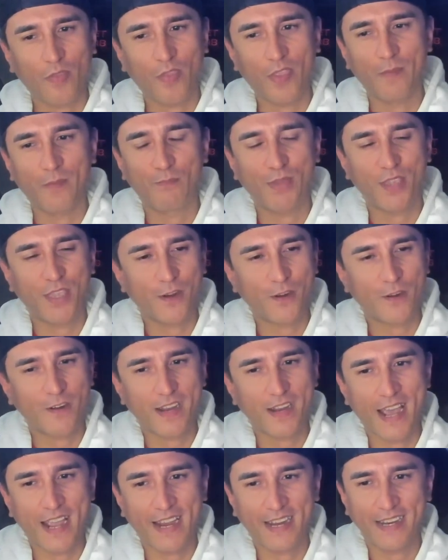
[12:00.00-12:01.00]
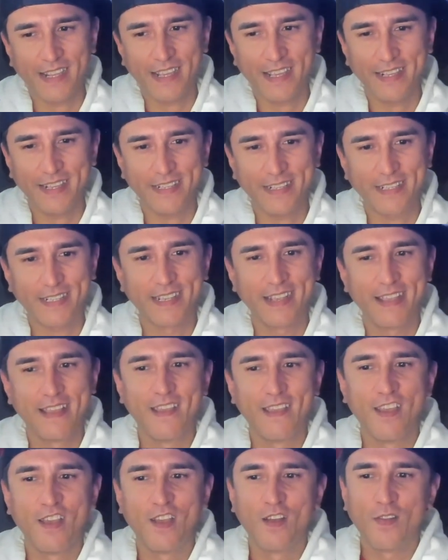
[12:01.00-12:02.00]
the pure '90s,
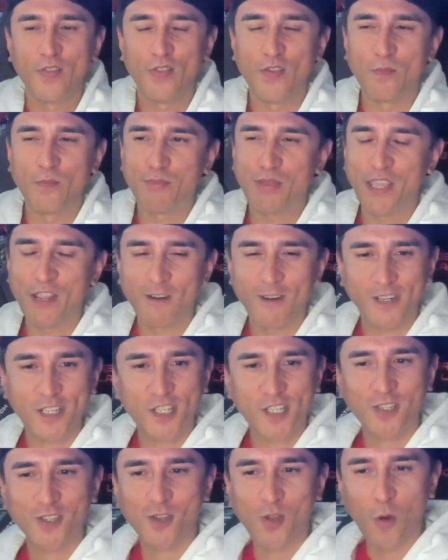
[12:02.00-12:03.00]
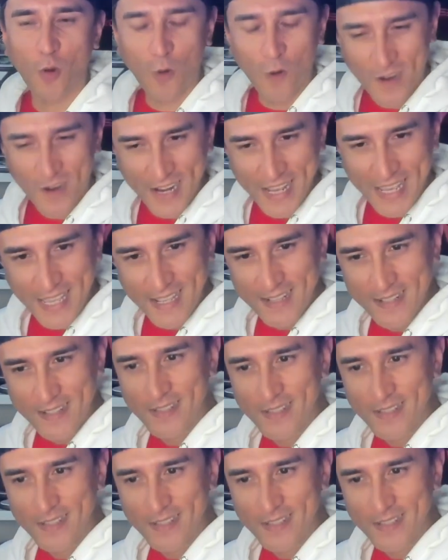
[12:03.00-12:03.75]
the pure story.